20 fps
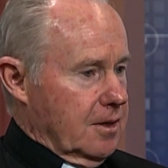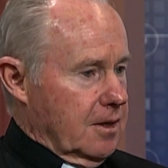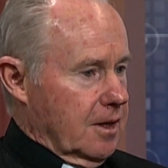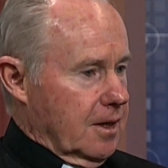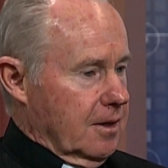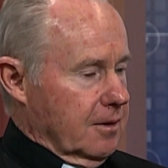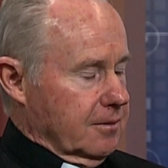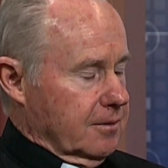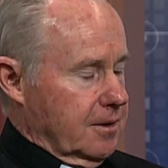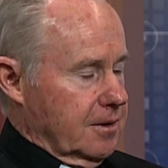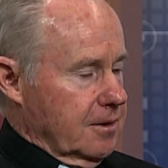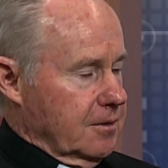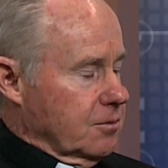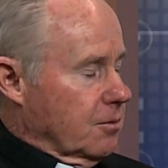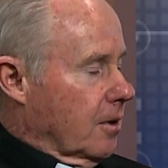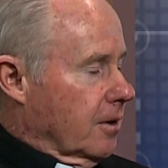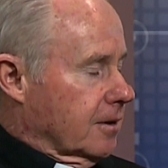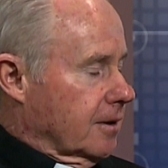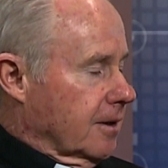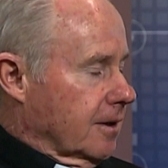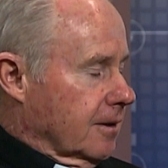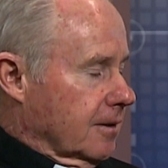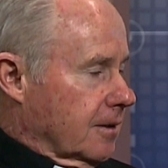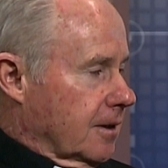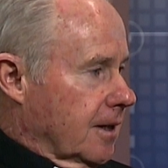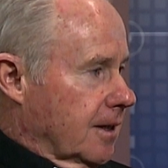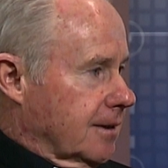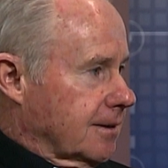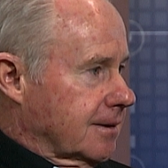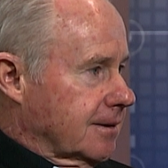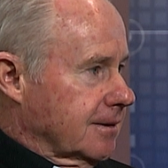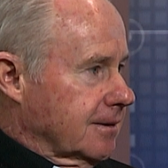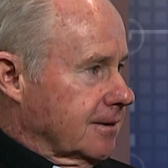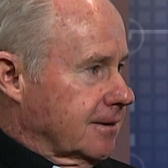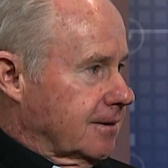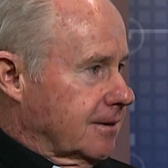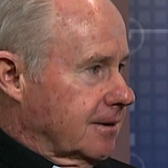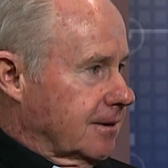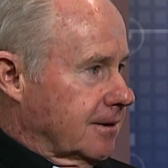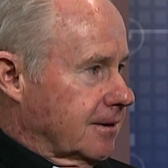Uh, kids walking out of
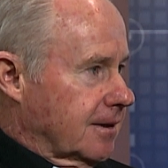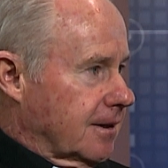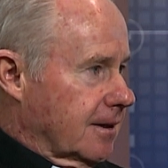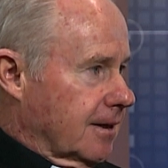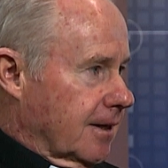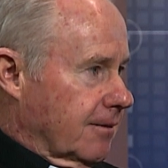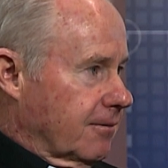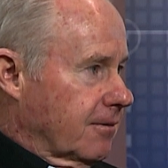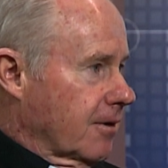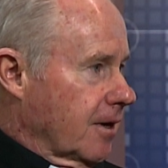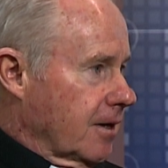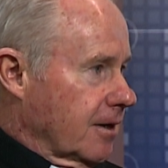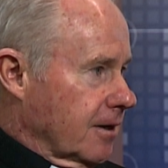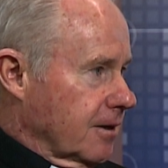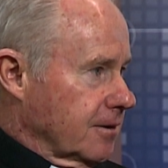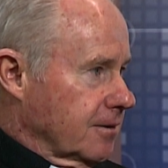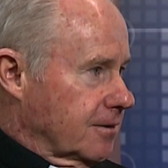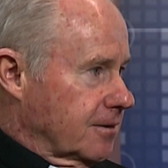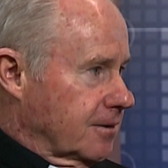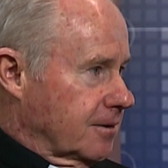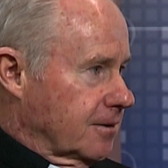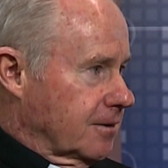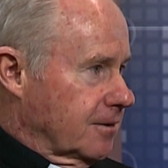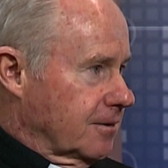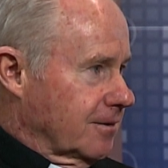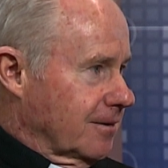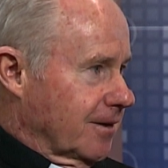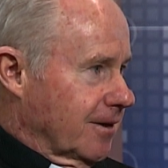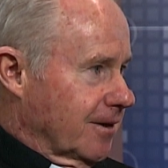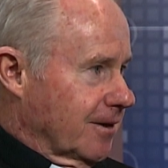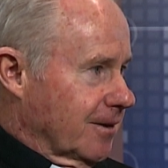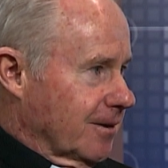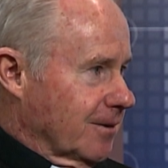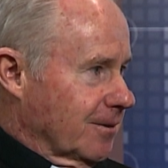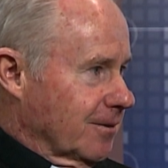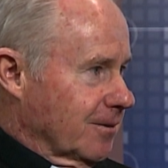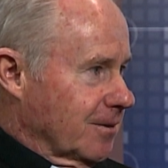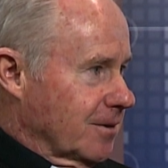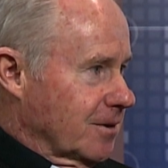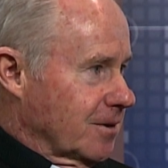classes on Fridays, you
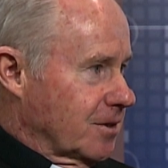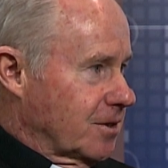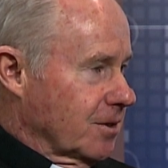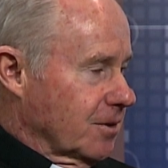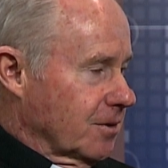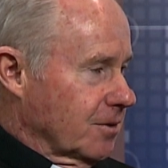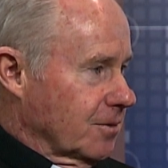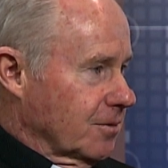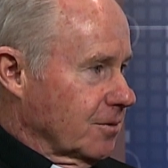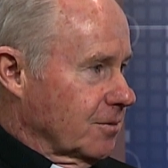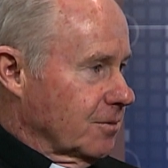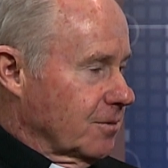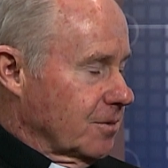know, until